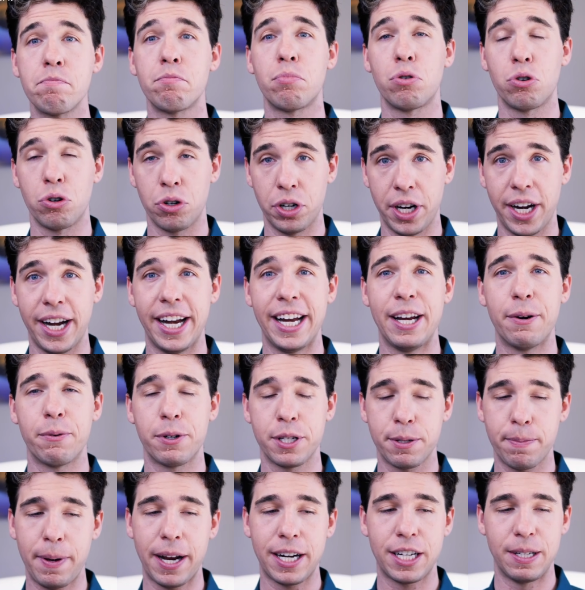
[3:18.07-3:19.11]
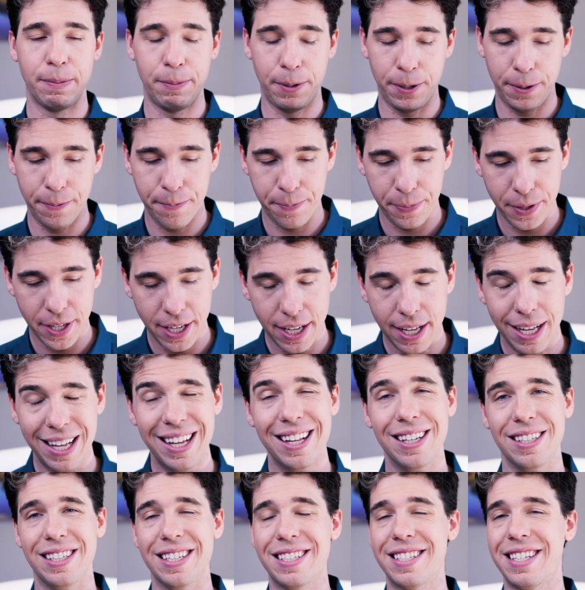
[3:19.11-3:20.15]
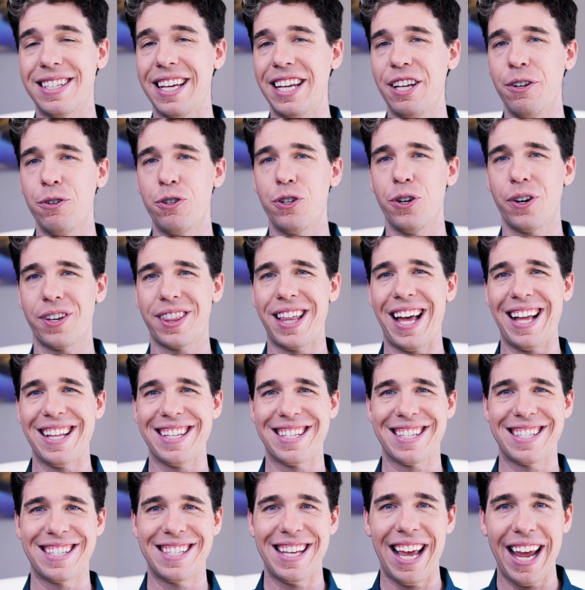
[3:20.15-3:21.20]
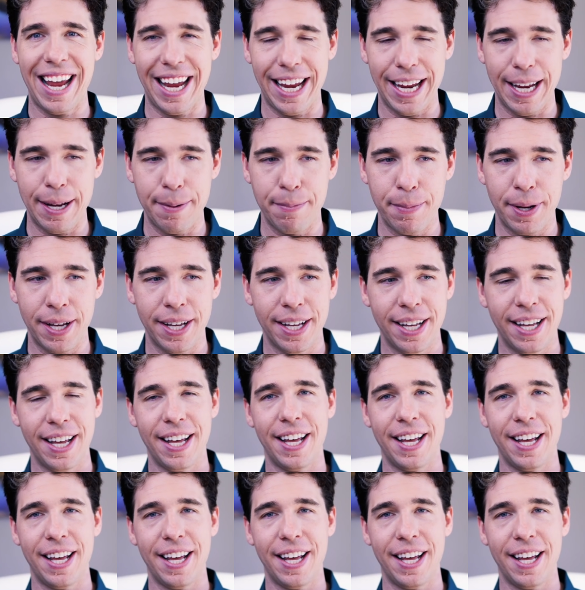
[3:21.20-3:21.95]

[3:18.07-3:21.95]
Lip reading: Pretty respectable. Let's say you took that same